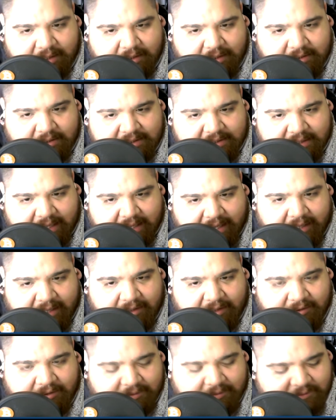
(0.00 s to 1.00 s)

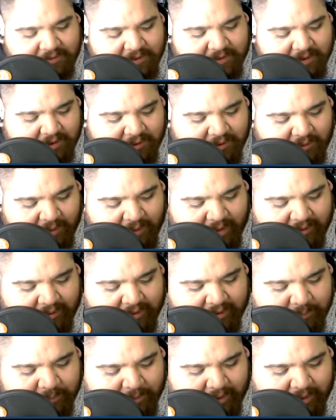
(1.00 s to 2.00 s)
debt of just creating
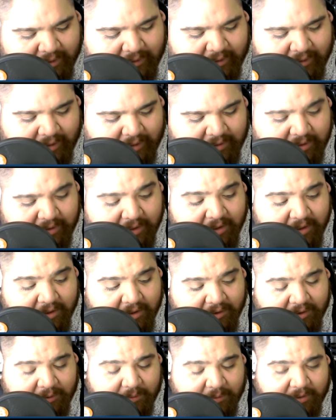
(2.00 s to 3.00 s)
this podcast.
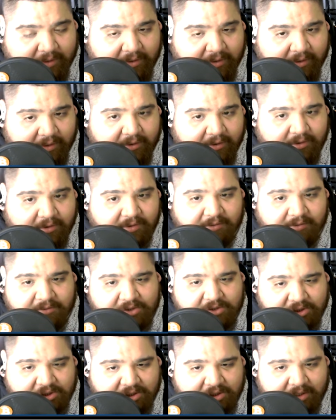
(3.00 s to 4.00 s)
There were years of
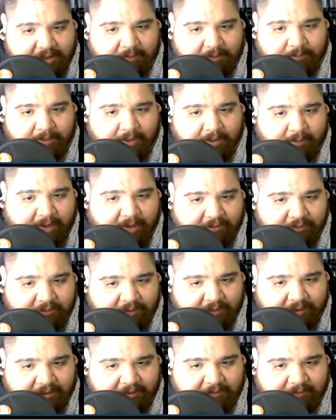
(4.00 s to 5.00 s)
shit my wife
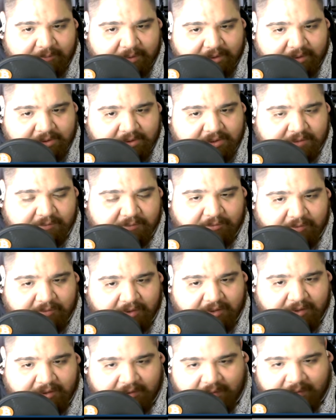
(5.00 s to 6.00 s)
would give me just for
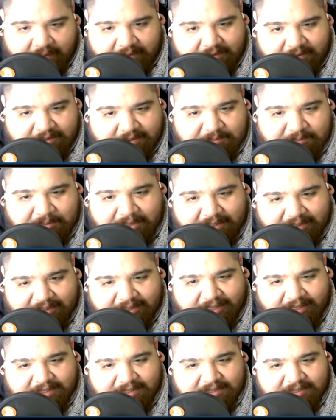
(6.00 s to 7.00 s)
fucking creating this
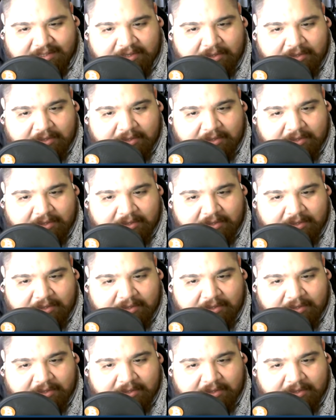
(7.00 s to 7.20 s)
podcast.